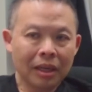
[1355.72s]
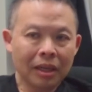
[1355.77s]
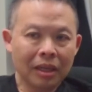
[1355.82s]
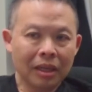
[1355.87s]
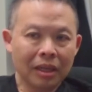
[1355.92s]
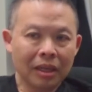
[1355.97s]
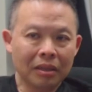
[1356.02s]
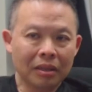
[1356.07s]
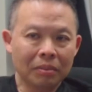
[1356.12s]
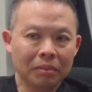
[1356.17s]

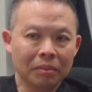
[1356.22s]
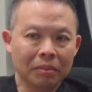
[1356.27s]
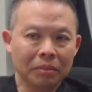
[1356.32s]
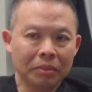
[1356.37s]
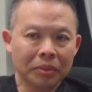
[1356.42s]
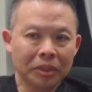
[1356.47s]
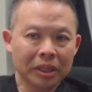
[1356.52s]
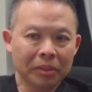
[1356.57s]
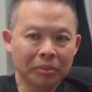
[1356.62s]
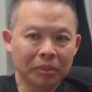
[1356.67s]

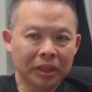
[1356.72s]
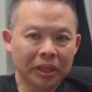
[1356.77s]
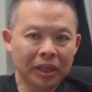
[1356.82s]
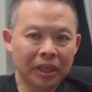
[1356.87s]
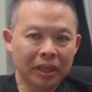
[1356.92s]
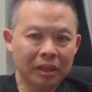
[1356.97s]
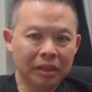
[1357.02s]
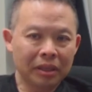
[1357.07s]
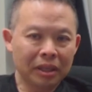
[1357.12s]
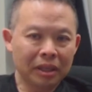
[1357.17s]
Um,
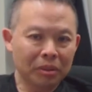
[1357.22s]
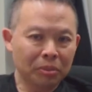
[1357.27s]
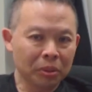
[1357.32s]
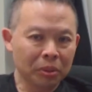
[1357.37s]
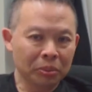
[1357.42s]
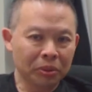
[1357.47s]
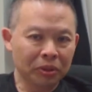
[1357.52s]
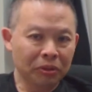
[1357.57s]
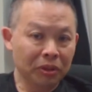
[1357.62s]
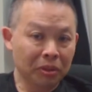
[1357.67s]
Sublocade and
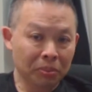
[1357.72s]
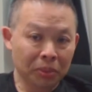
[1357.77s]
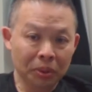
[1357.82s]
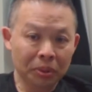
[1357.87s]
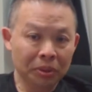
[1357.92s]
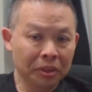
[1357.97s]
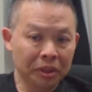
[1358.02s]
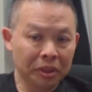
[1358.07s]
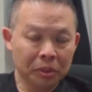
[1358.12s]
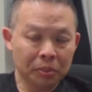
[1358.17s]
Probuphine,
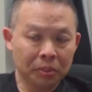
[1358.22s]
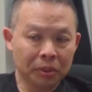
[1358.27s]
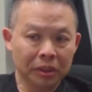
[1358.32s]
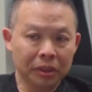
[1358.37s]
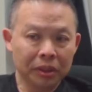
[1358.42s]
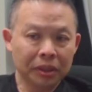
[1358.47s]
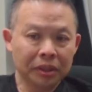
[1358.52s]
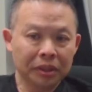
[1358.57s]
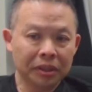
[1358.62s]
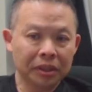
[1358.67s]
both of these
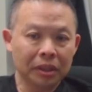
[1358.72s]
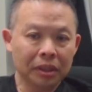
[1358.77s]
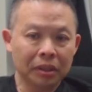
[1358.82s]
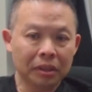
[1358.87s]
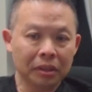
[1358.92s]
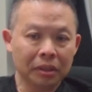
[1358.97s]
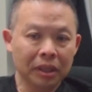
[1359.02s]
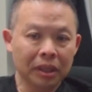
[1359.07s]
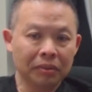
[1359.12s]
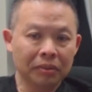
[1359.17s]
products,
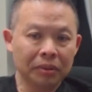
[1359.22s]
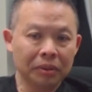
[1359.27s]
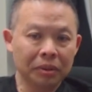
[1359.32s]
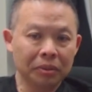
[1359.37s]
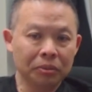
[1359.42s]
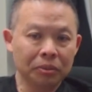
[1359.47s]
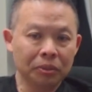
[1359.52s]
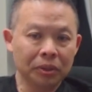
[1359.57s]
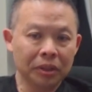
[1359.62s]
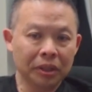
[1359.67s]
are
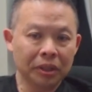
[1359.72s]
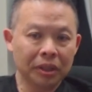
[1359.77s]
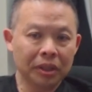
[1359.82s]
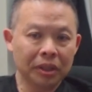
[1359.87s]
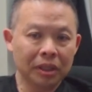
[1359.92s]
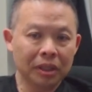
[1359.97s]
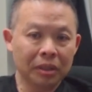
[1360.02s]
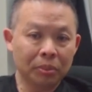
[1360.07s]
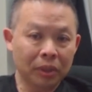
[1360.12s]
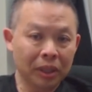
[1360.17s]
covered with
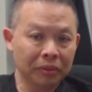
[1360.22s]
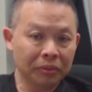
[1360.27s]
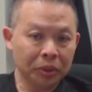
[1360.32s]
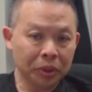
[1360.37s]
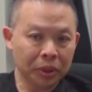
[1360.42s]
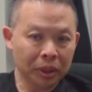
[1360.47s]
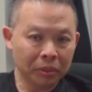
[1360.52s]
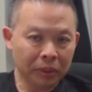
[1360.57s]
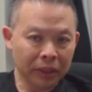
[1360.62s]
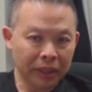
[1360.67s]
uh, private
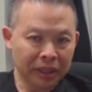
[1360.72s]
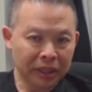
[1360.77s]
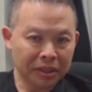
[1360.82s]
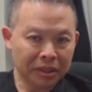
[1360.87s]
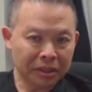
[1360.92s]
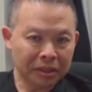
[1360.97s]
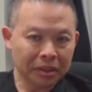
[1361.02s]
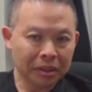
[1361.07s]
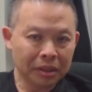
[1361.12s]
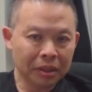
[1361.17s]
drug
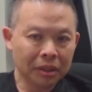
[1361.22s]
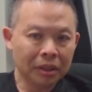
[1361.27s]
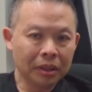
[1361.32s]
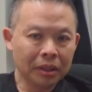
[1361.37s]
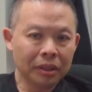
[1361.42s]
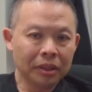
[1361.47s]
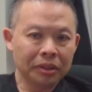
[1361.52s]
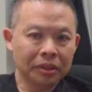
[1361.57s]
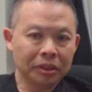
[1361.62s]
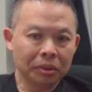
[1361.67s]
plans.
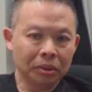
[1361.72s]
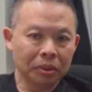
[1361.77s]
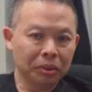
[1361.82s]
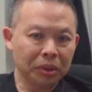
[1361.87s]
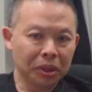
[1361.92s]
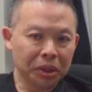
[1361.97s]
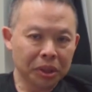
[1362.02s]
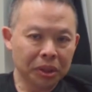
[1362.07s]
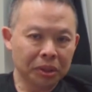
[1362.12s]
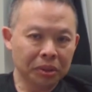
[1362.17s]
So
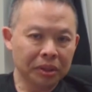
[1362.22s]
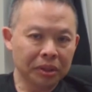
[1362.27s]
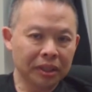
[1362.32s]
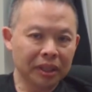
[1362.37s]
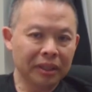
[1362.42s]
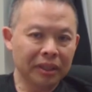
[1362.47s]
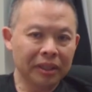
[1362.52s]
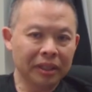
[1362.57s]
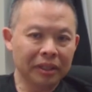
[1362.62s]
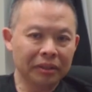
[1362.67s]
Green Shield,
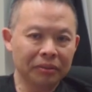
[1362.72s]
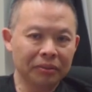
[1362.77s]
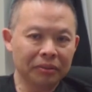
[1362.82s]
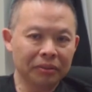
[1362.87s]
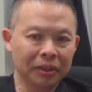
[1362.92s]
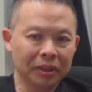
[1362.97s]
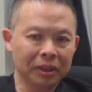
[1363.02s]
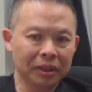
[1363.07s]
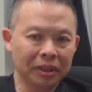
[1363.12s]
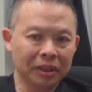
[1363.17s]
Sun
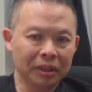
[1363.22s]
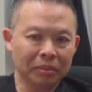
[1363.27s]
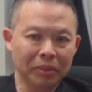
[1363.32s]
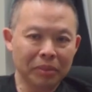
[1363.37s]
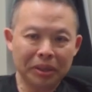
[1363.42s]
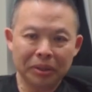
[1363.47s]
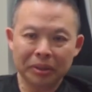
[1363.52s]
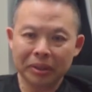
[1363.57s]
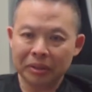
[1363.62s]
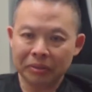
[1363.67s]
Life, uh,
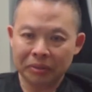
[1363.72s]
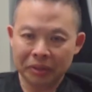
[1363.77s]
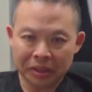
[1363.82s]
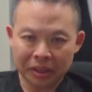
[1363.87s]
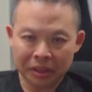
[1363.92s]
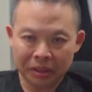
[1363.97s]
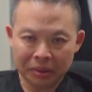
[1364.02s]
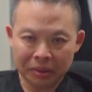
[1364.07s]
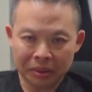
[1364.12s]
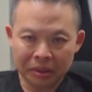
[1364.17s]
Manulife,
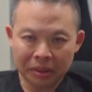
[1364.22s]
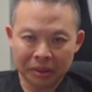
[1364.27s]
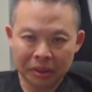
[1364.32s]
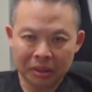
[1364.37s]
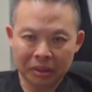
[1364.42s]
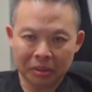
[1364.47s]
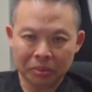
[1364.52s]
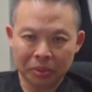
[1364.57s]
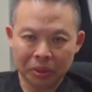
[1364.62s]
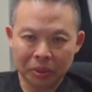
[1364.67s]
etc.
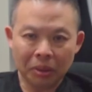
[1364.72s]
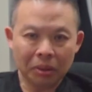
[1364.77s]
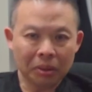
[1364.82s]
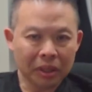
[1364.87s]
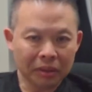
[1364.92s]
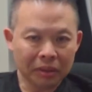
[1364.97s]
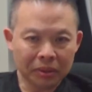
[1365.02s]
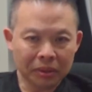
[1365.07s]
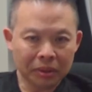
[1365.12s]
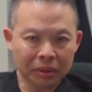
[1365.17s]
Um, they're all
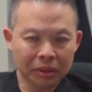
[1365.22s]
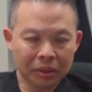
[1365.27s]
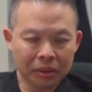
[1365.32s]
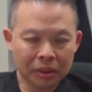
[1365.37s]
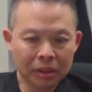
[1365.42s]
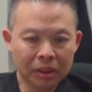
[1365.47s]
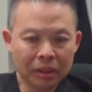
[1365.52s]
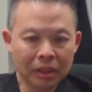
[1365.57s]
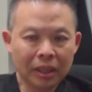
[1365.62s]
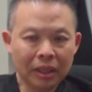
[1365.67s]
covered.
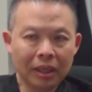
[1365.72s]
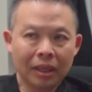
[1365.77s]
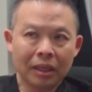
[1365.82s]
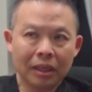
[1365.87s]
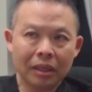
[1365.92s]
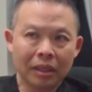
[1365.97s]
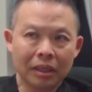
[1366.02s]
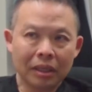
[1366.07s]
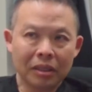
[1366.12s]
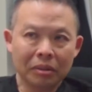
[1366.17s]

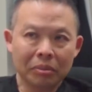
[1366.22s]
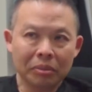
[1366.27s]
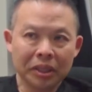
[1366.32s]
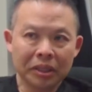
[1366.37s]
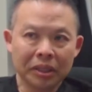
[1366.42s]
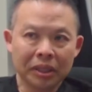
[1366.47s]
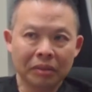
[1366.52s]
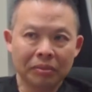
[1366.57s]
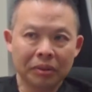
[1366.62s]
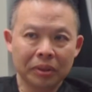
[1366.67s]
Um,
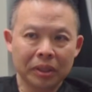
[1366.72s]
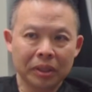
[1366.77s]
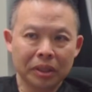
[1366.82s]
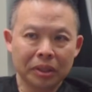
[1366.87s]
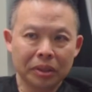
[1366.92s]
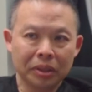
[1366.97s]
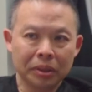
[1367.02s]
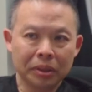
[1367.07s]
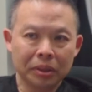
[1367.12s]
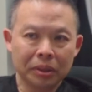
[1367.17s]
it's covered
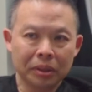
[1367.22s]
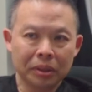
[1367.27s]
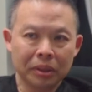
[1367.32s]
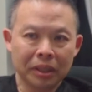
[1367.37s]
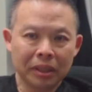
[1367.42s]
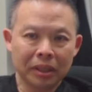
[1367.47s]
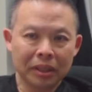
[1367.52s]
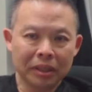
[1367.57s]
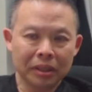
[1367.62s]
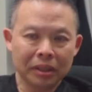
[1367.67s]
under
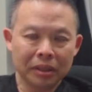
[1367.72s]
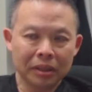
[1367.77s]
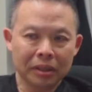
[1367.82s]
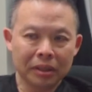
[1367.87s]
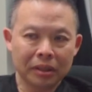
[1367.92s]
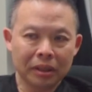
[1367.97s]
uh,